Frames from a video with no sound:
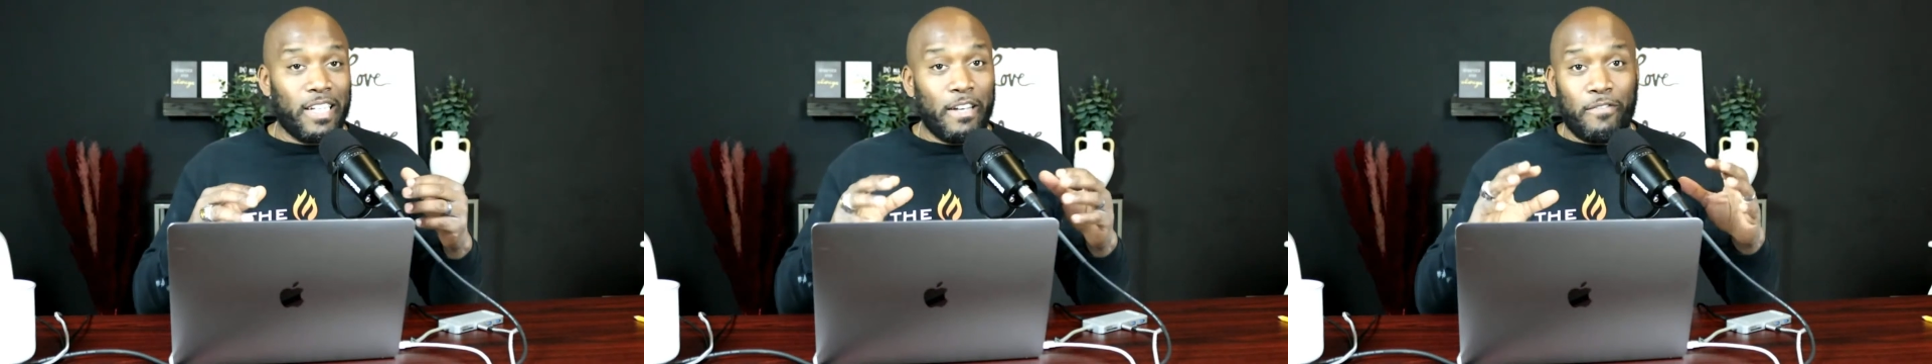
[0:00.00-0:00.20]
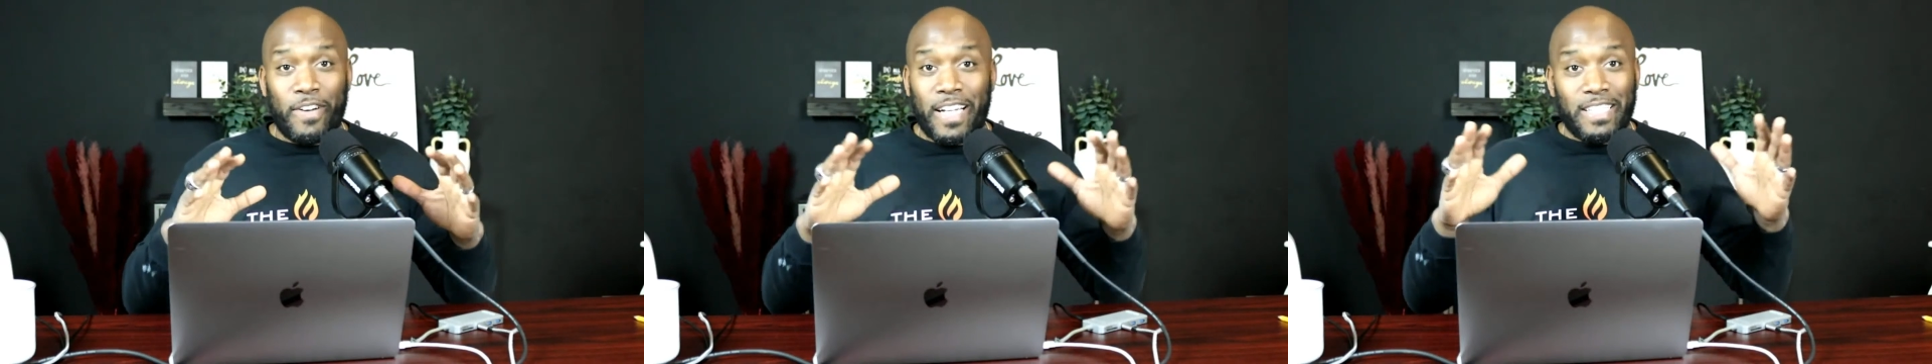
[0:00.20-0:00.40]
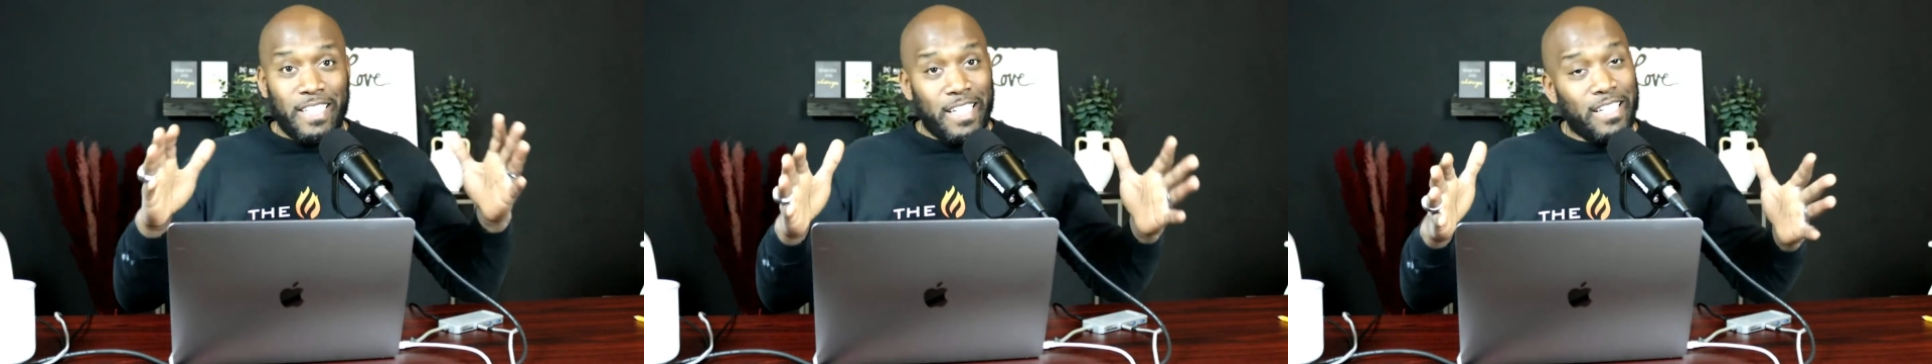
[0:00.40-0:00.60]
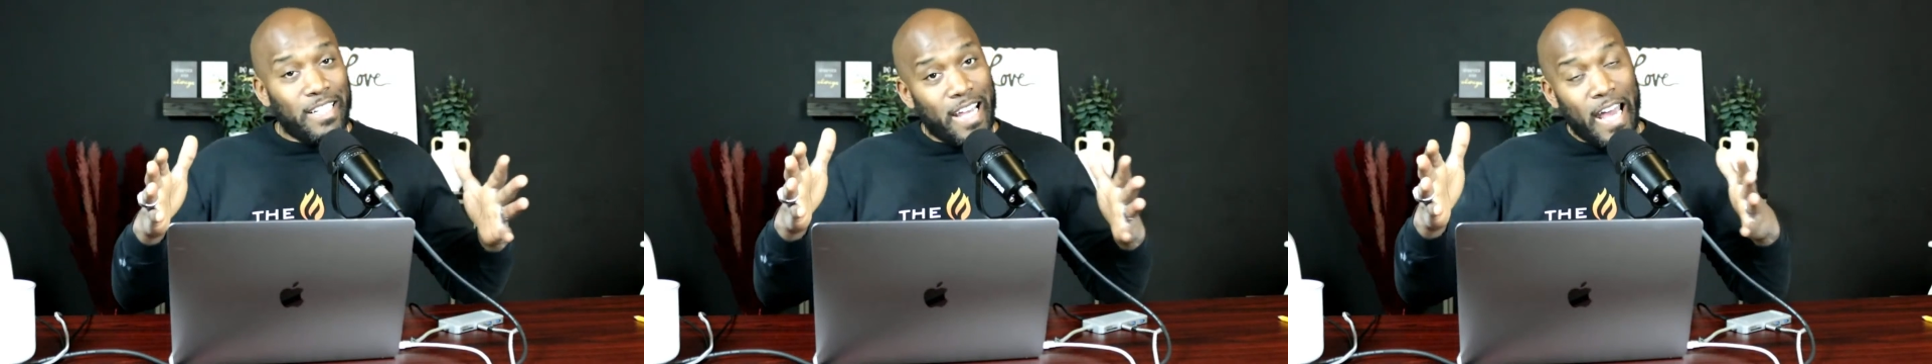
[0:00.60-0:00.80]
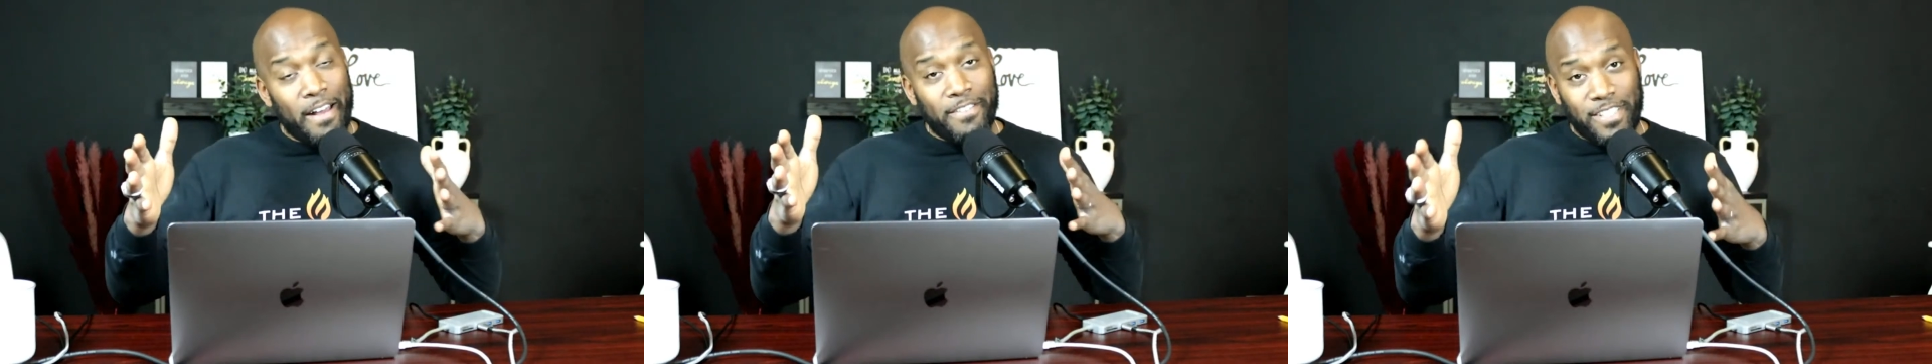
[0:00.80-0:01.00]
if I didn't
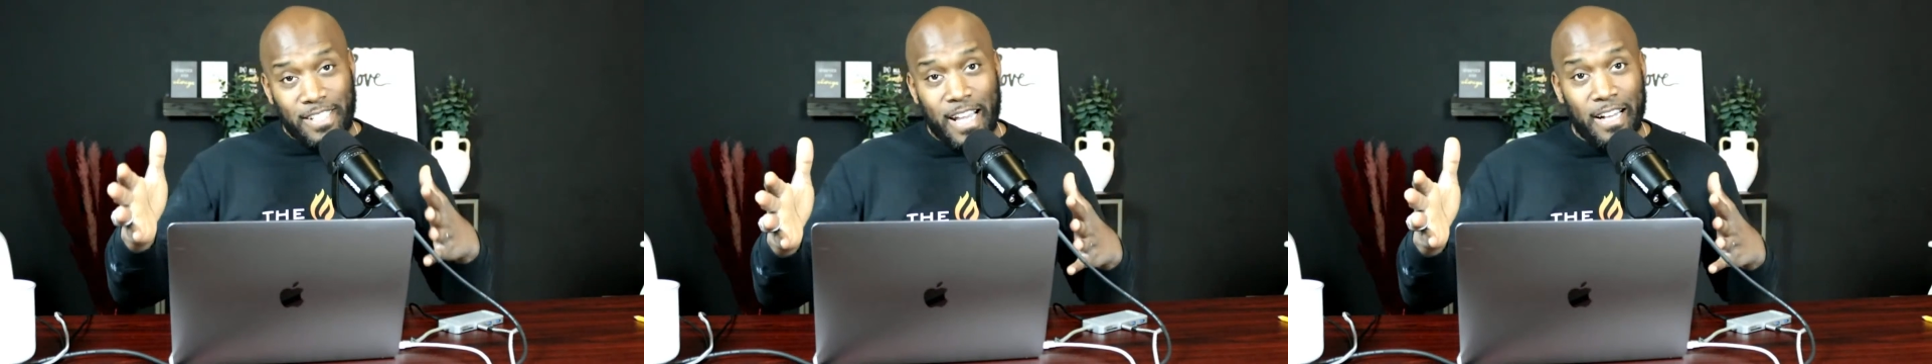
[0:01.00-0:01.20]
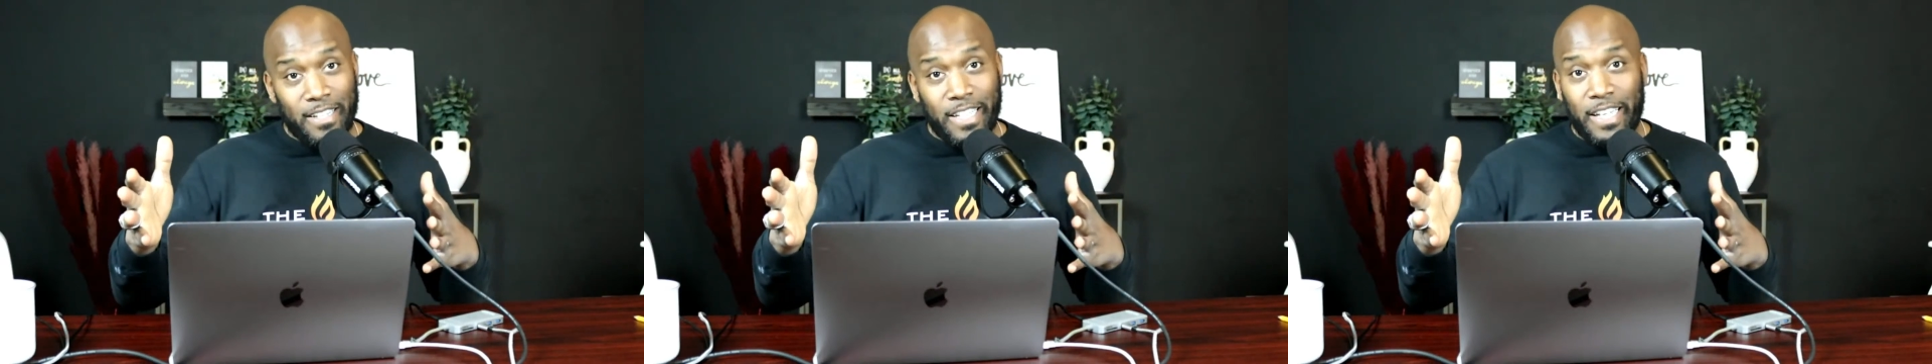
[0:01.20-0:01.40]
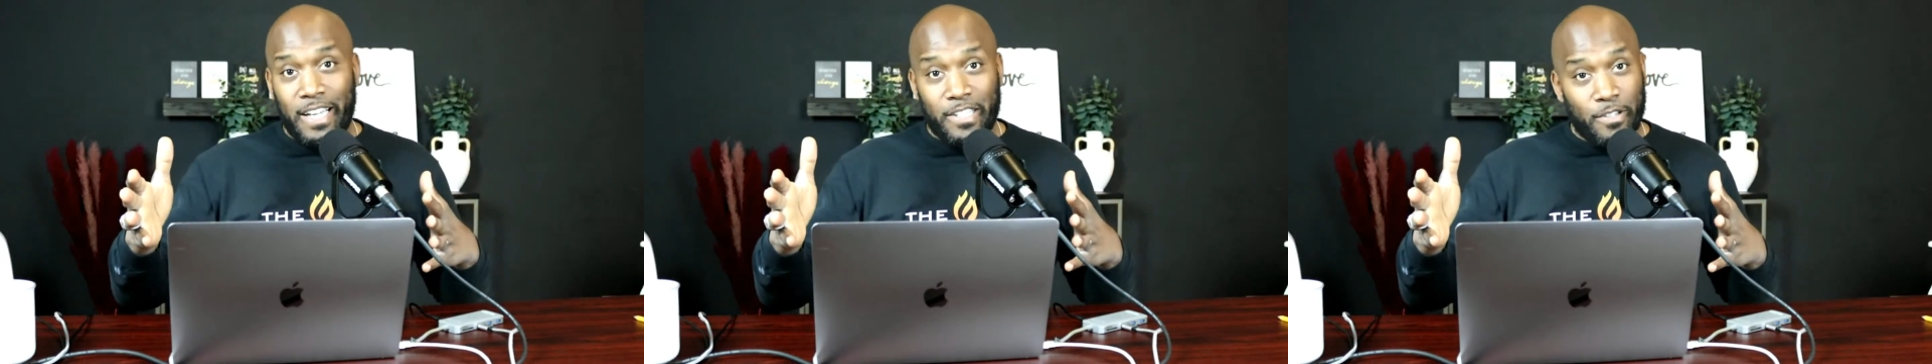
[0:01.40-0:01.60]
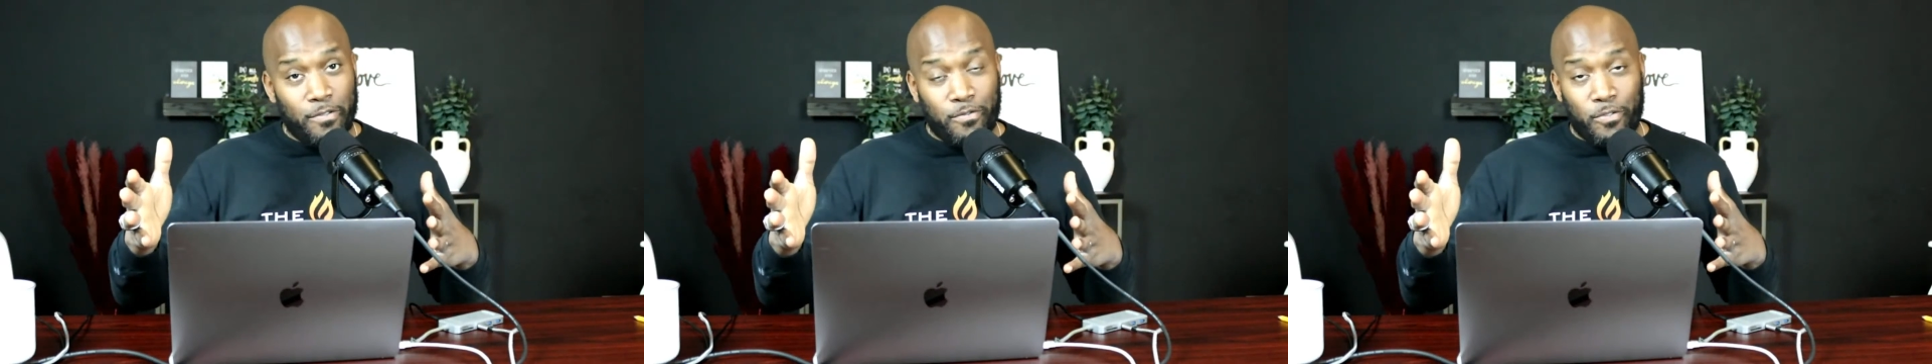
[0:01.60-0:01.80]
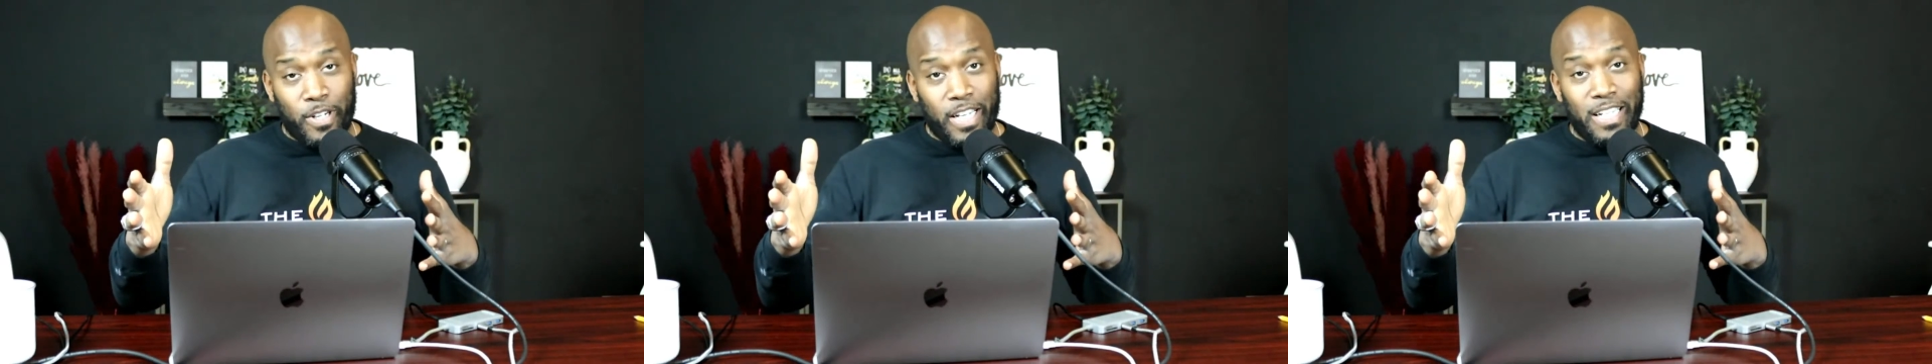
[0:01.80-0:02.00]
have Sally as a
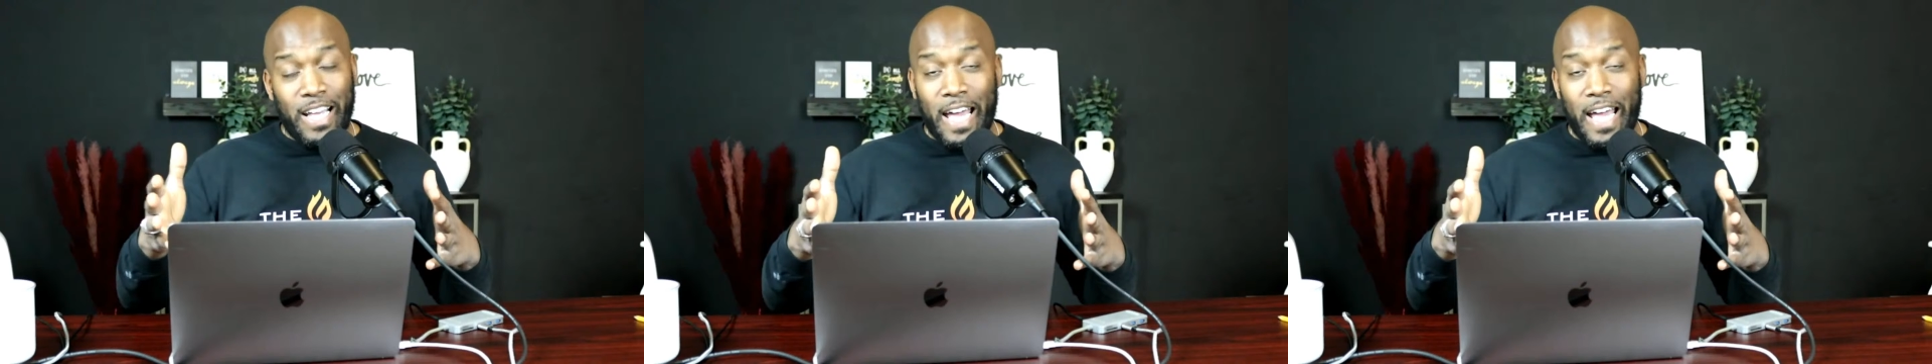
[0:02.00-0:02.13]
friend